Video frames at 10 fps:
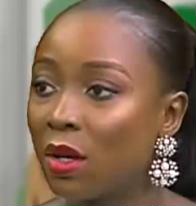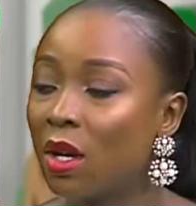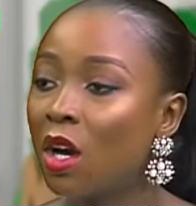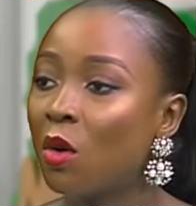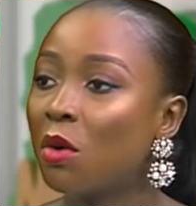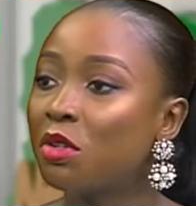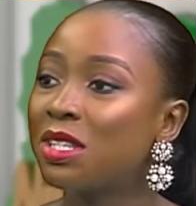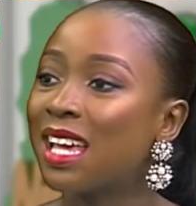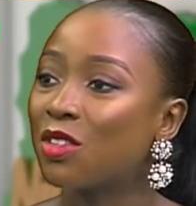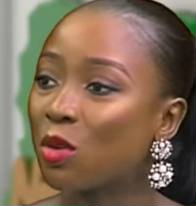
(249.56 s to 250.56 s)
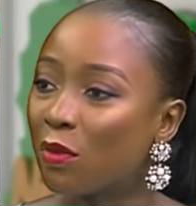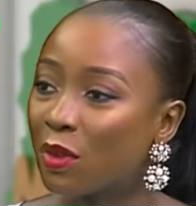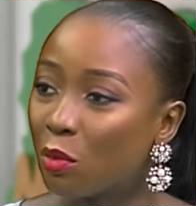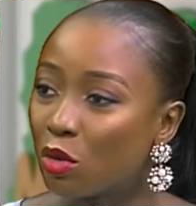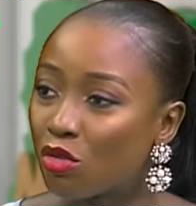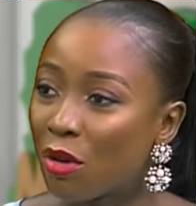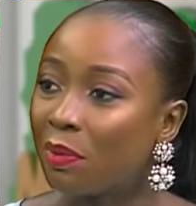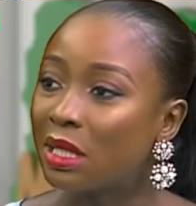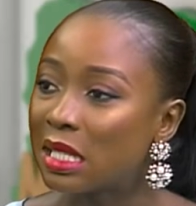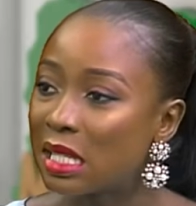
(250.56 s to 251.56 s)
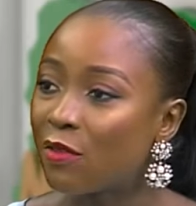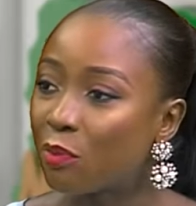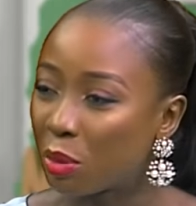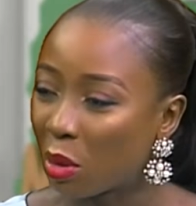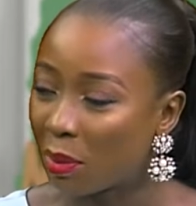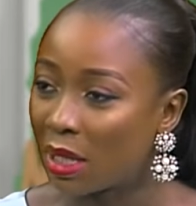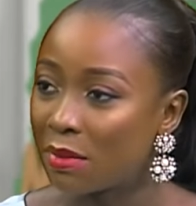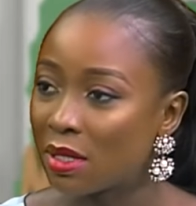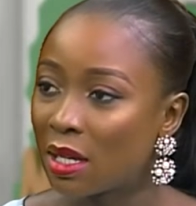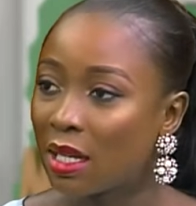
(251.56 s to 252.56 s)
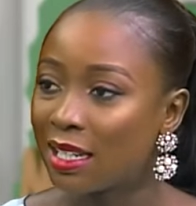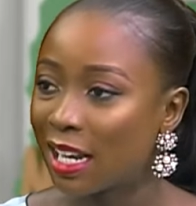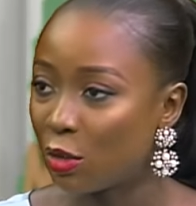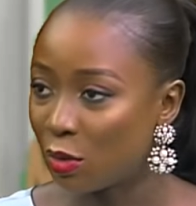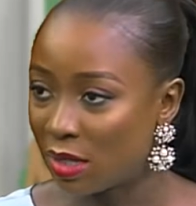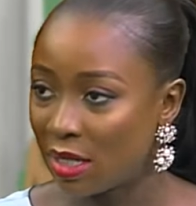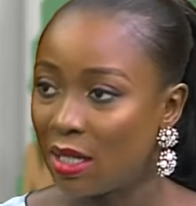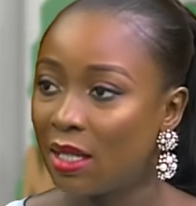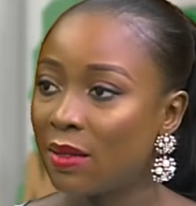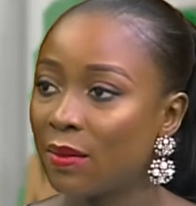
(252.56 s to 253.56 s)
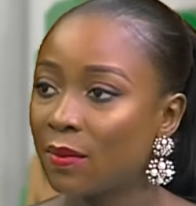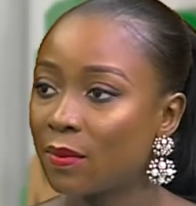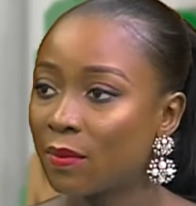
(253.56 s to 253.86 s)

Yes, I have. What would you say are some of the most repetitive problems that you see? I